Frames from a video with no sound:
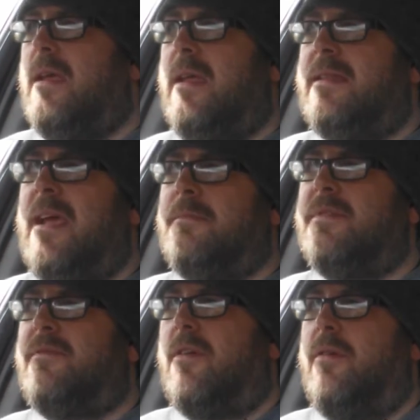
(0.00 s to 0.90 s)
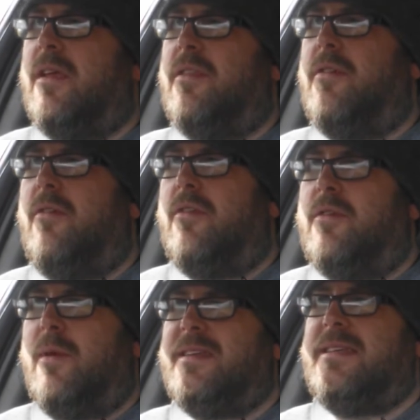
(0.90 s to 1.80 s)
In terms of throwing it through the
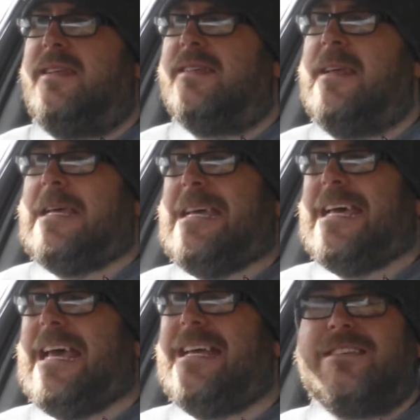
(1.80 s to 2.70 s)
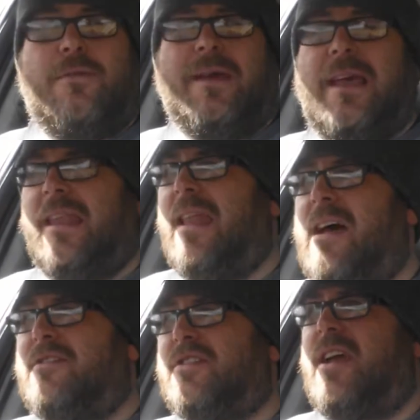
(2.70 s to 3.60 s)
twisties, it is quite a
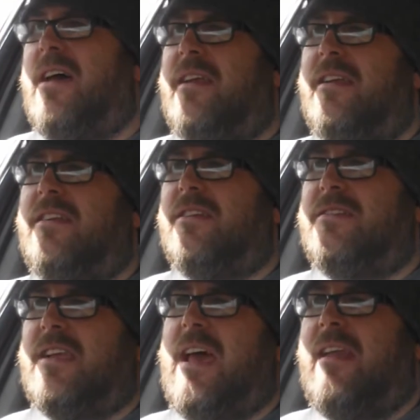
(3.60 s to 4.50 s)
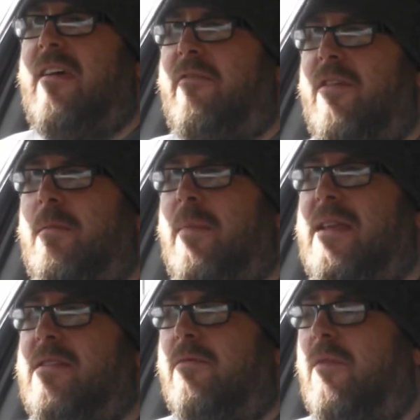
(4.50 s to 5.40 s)
large car and it does carry a fair
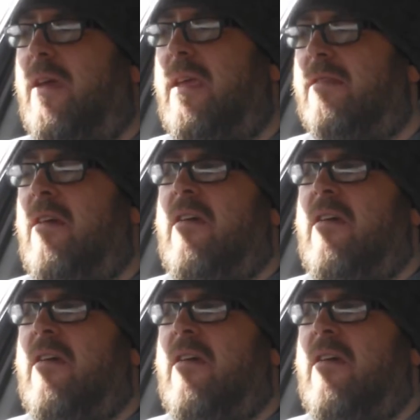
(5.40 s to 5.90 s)
bit of weight,